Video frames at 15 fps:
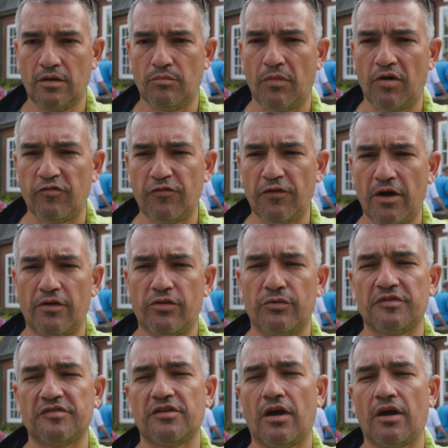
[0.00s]
My father
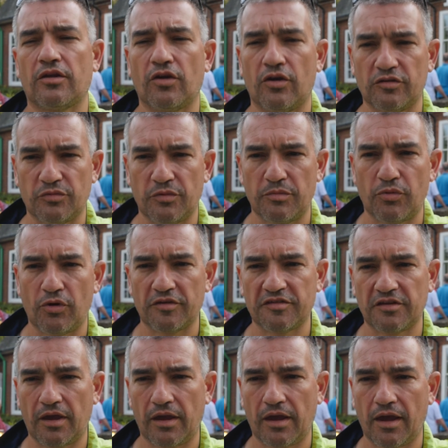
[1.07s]
was diagnosed with
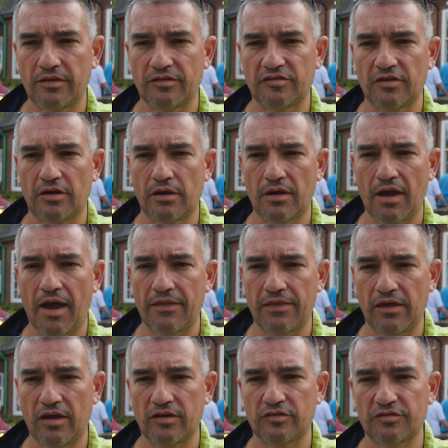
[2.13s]
prostate cancer at
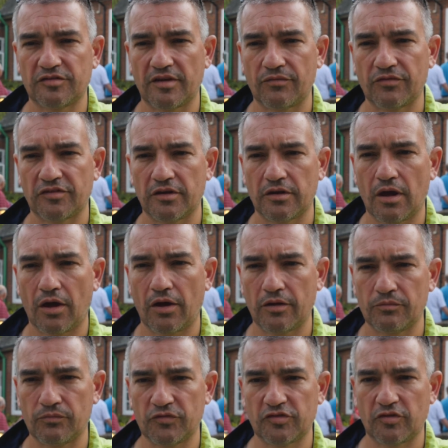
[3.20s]
the age of
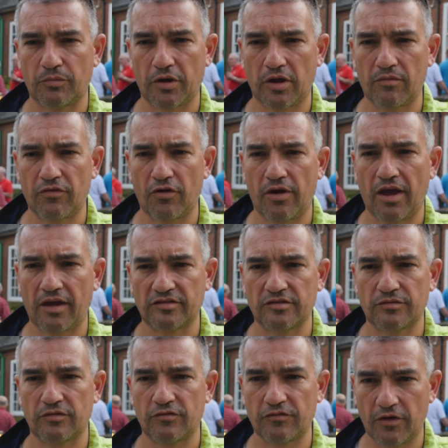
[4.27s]
79, so I've become very
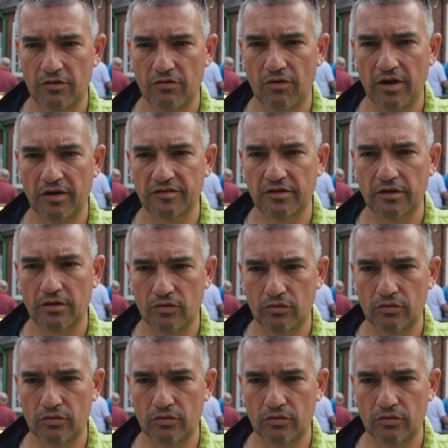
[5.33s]
active in fundraising, and